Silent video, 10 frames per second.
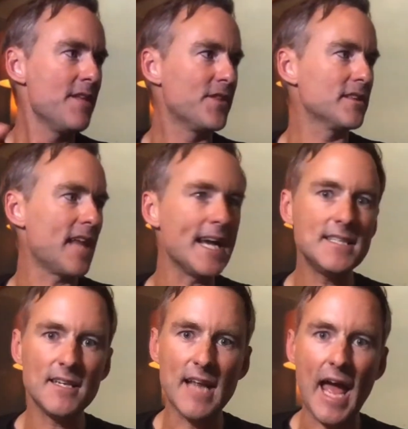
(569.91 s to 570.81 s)
that they
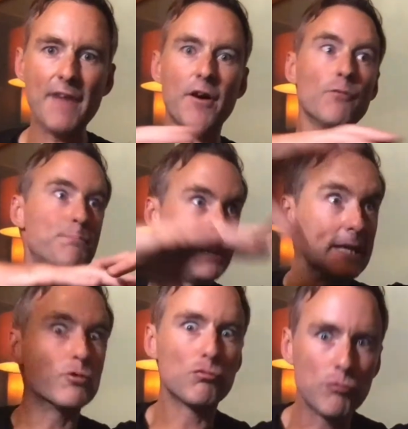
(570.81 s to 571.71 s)
didn't have a
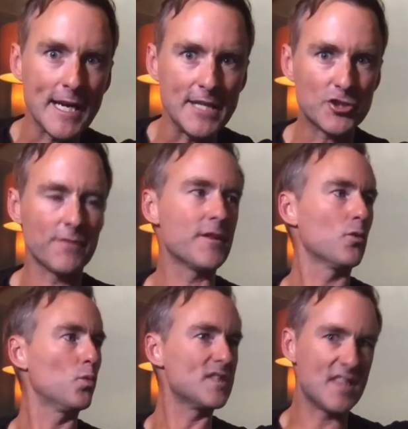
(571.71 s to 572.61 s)
big region
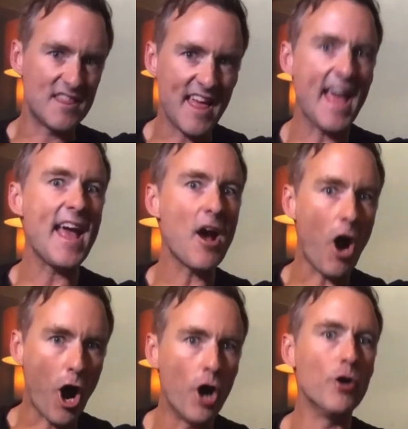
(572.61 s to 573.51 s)
that was
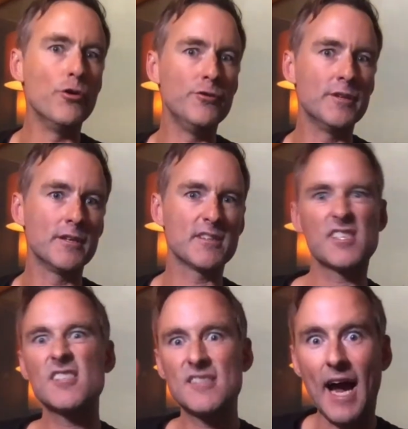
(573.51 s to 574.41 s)
their own
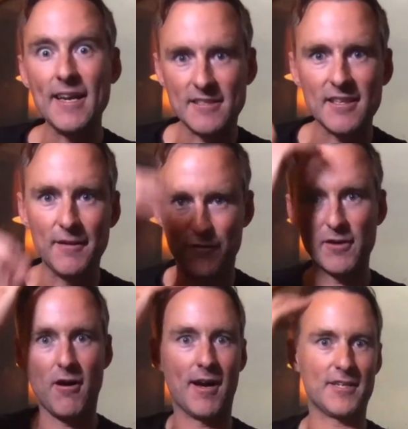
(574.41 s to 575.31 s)
state, if you like.